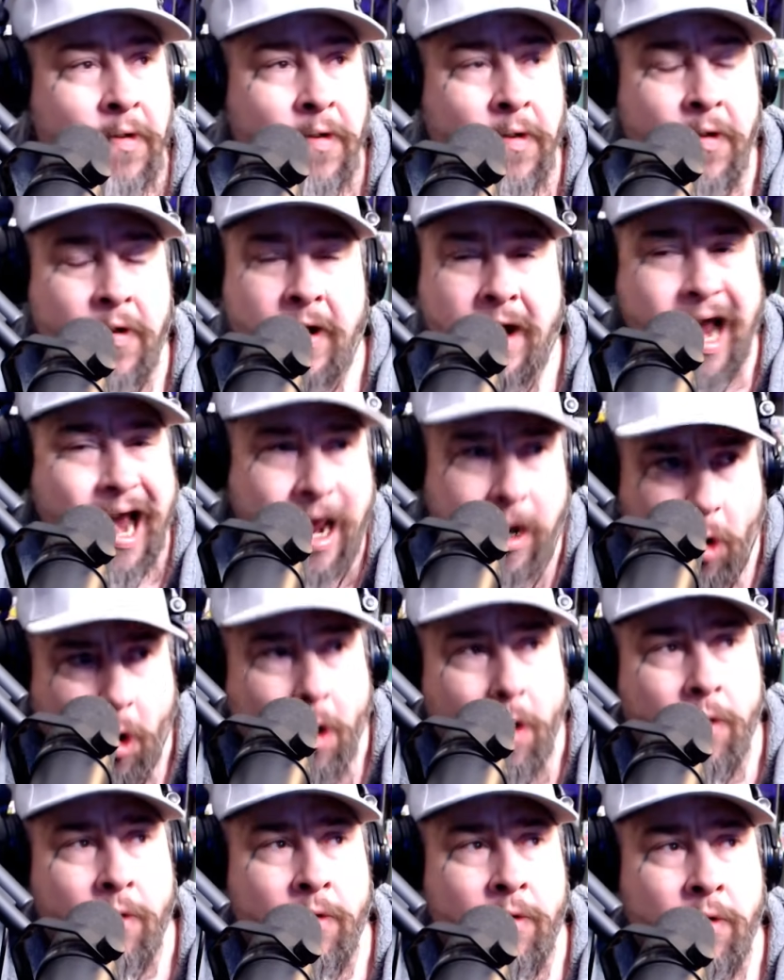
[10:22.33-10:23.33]
At
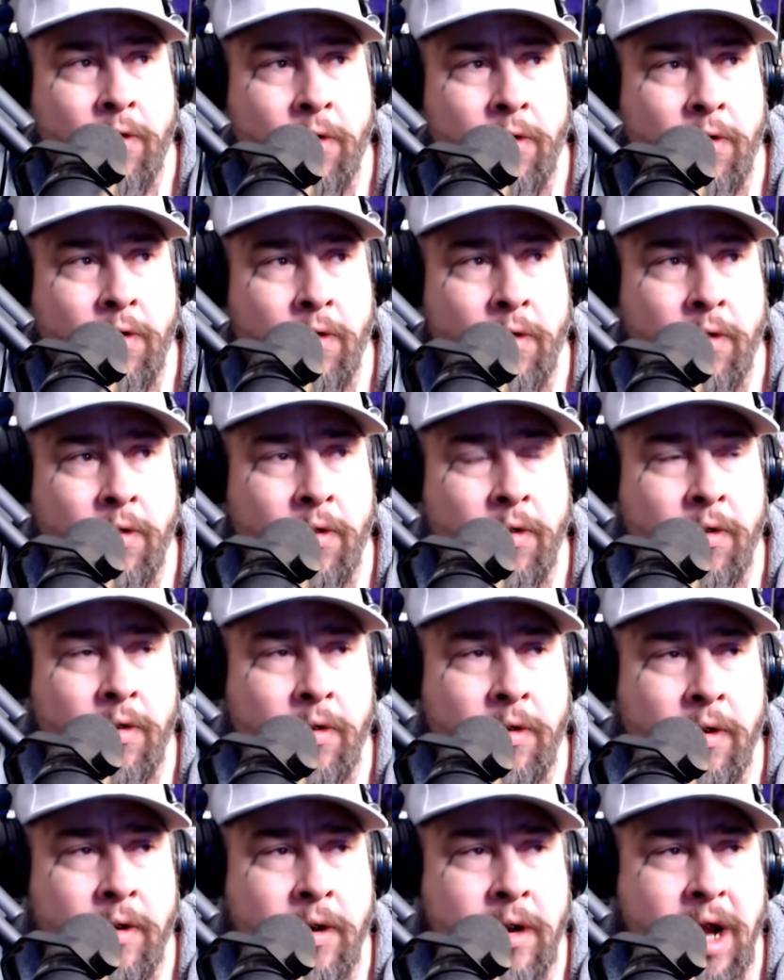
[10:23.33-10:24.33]
all.
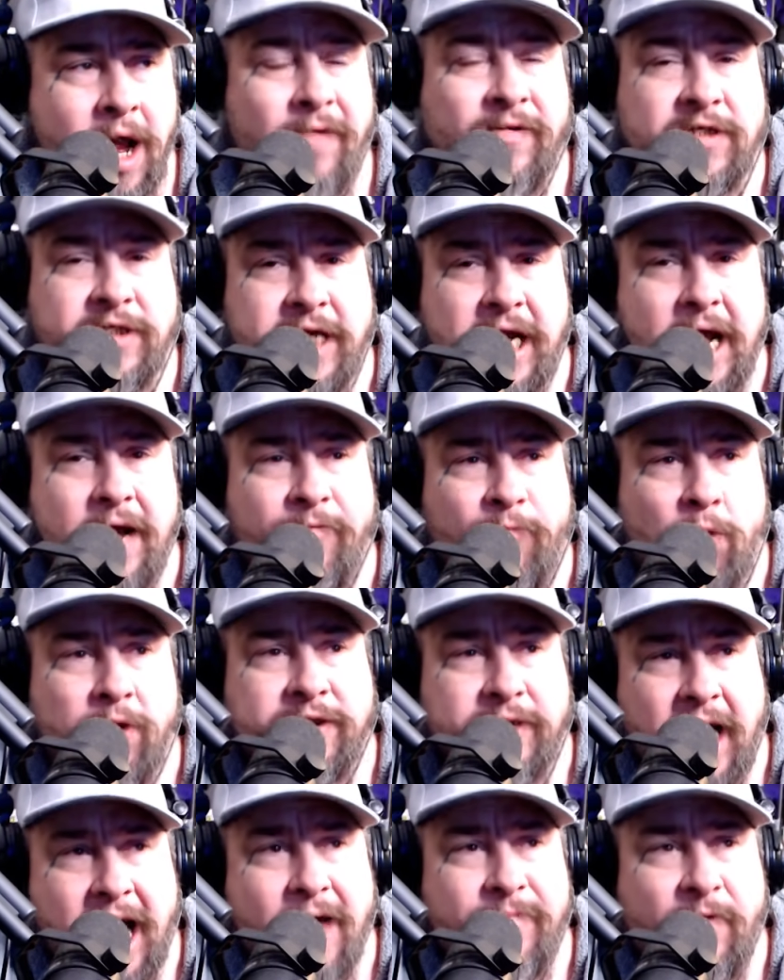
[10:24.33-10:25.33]
If Steve wants to
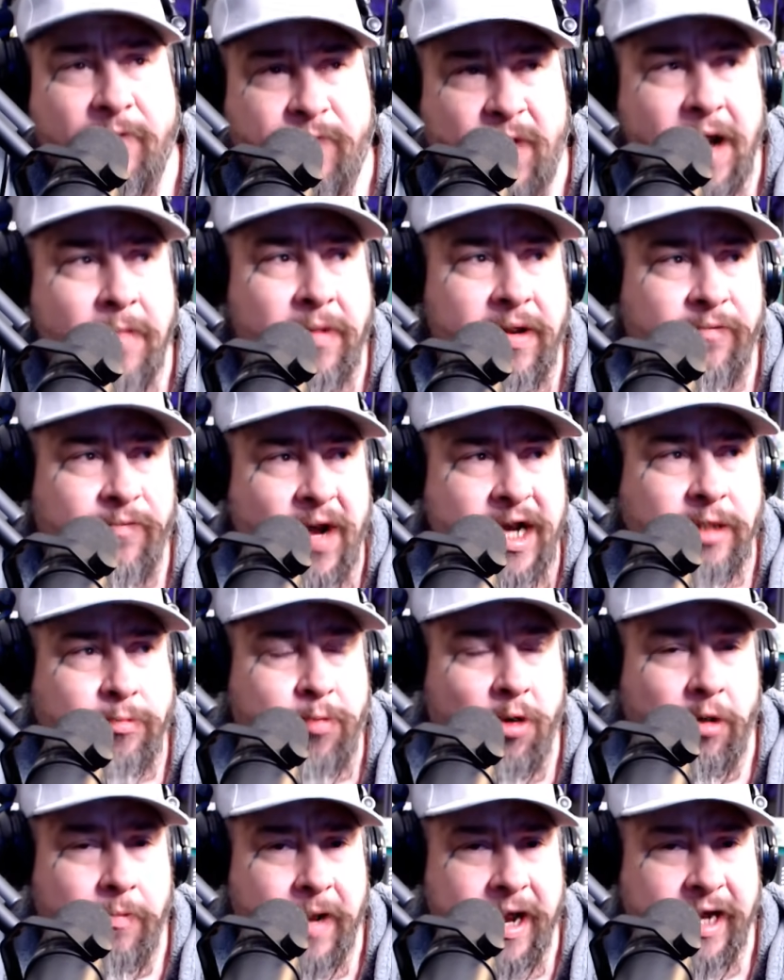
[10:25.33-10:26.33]
have a family
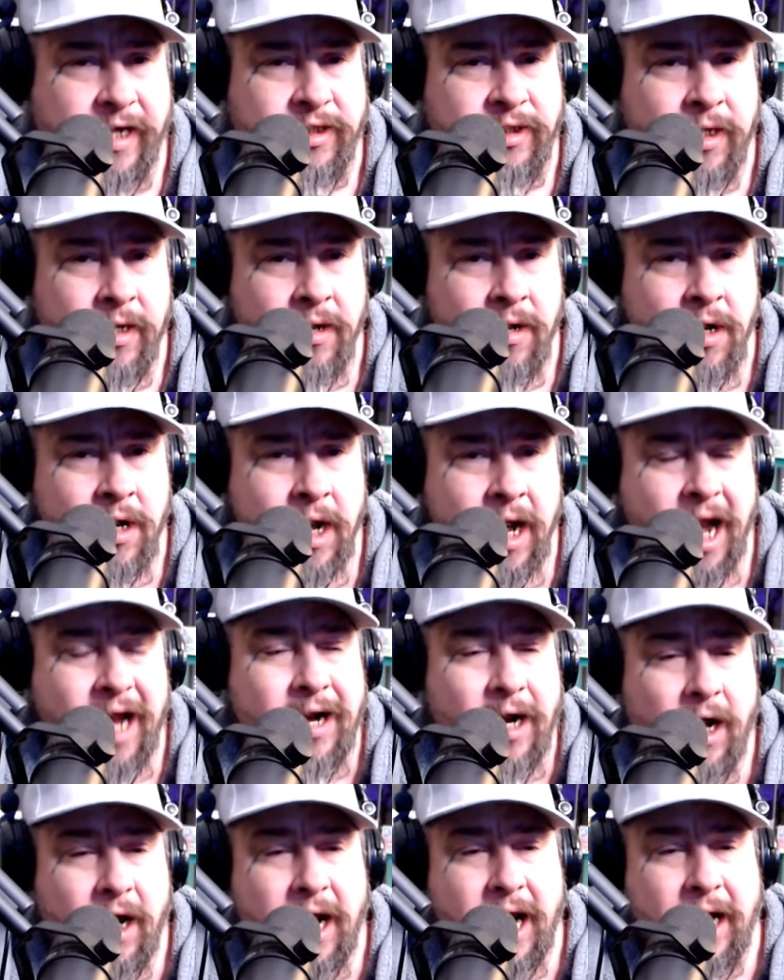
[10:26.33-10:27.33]
Facebook page and
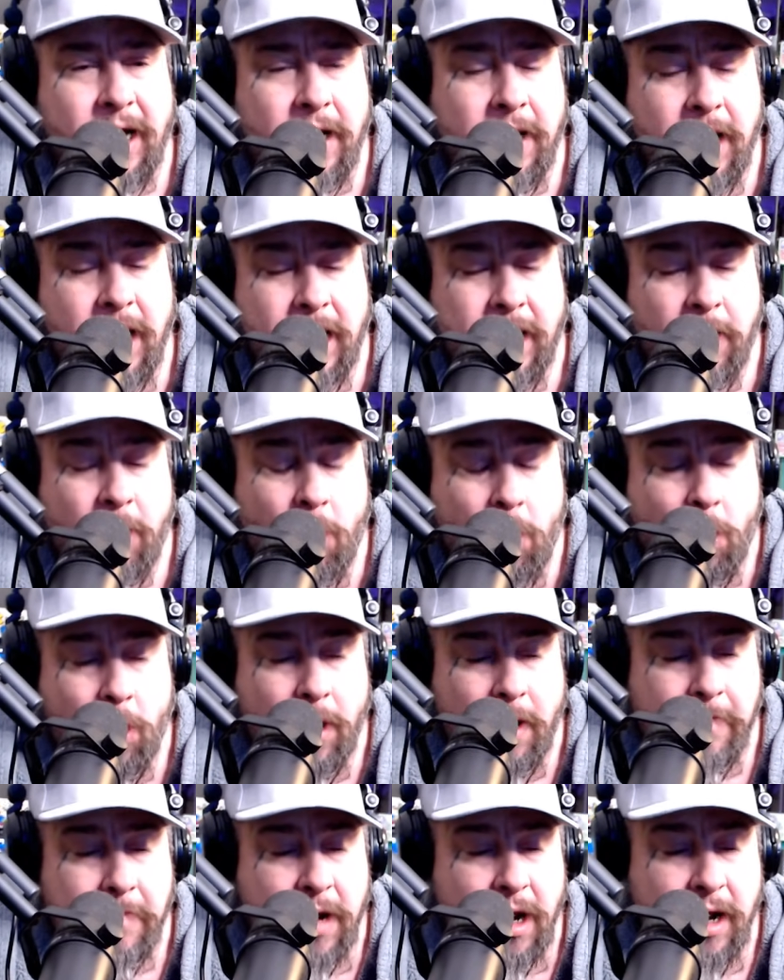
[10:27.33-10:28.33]

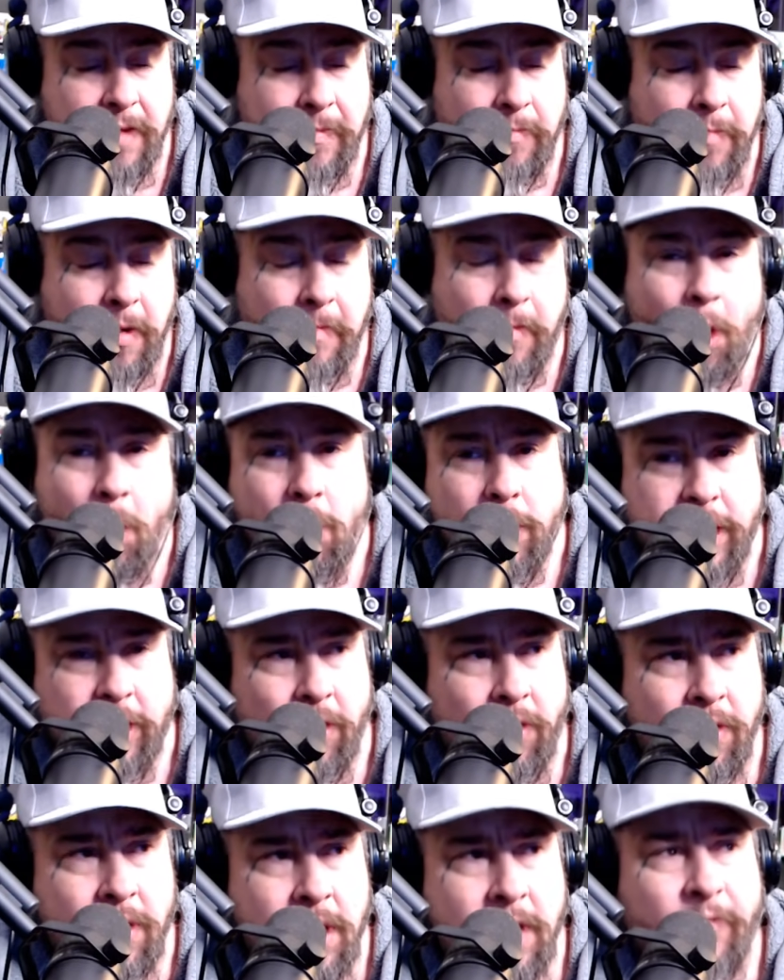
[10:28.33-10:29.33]
a
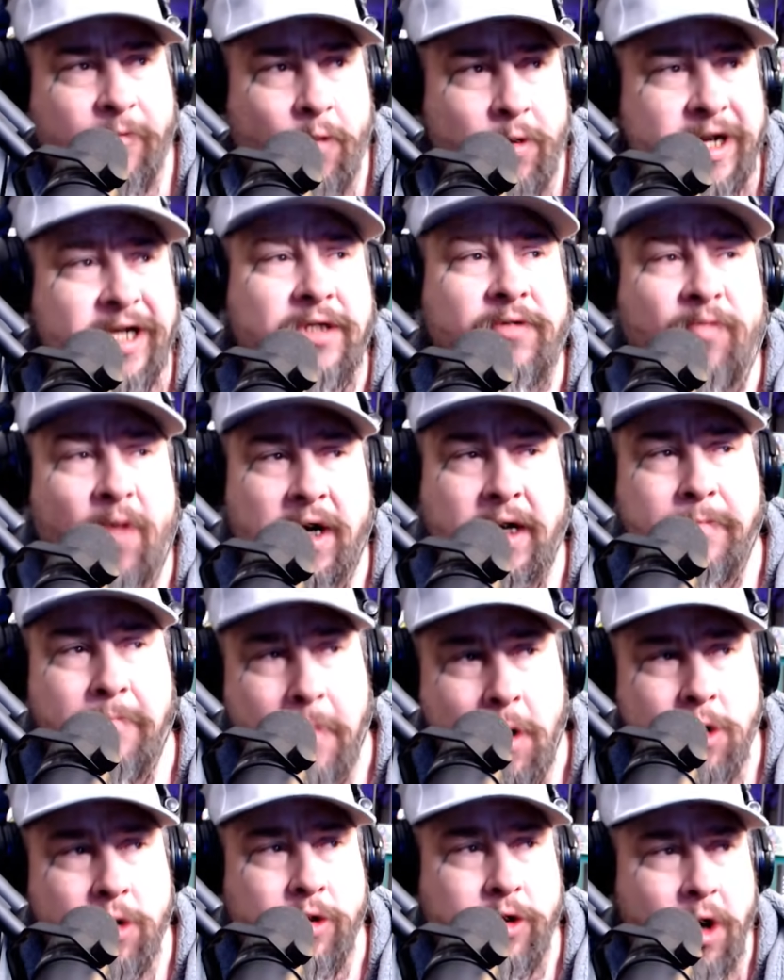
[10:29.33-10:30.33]
memorial for his fucking
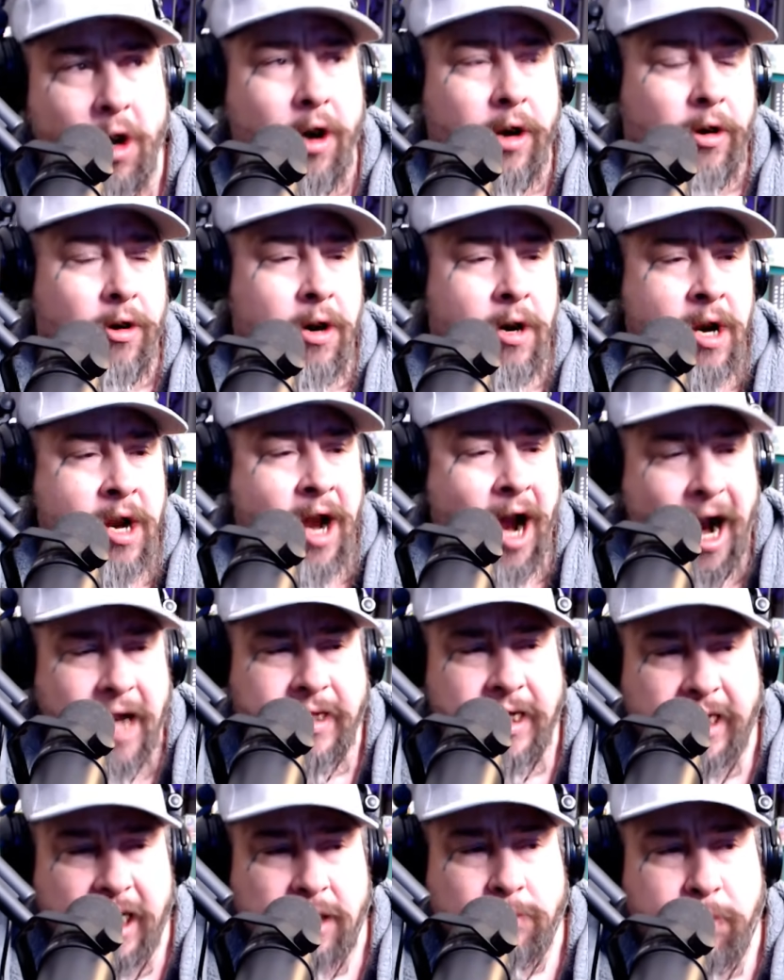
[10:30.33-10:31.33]
murdered daughter, I
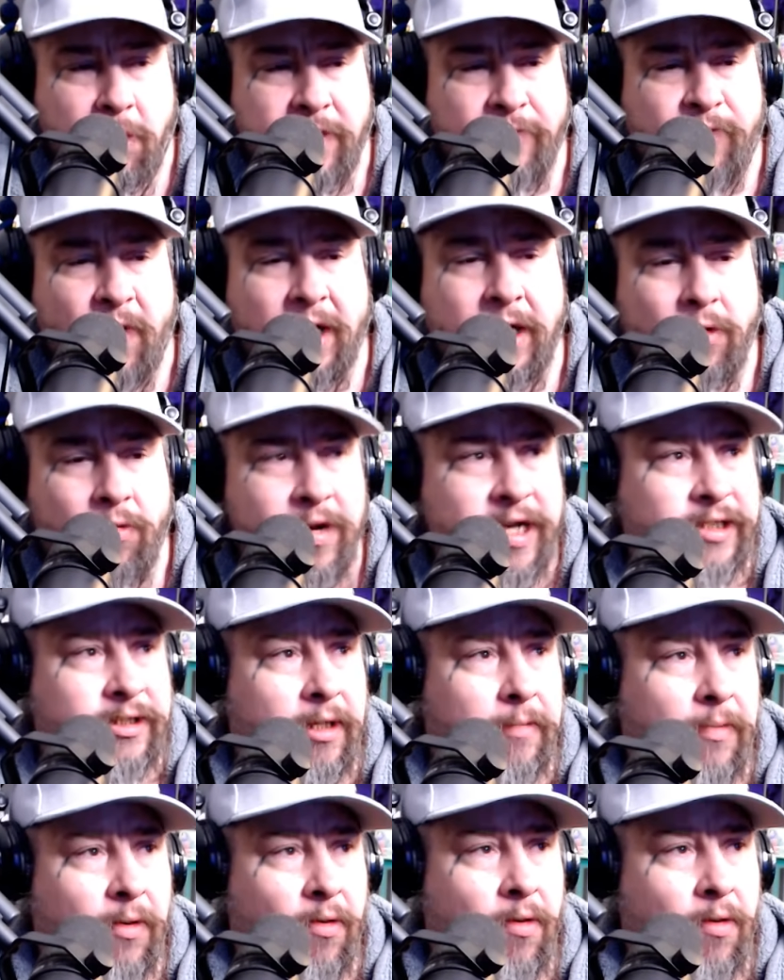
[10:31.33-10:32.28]
think that's pretty fucking reasonable.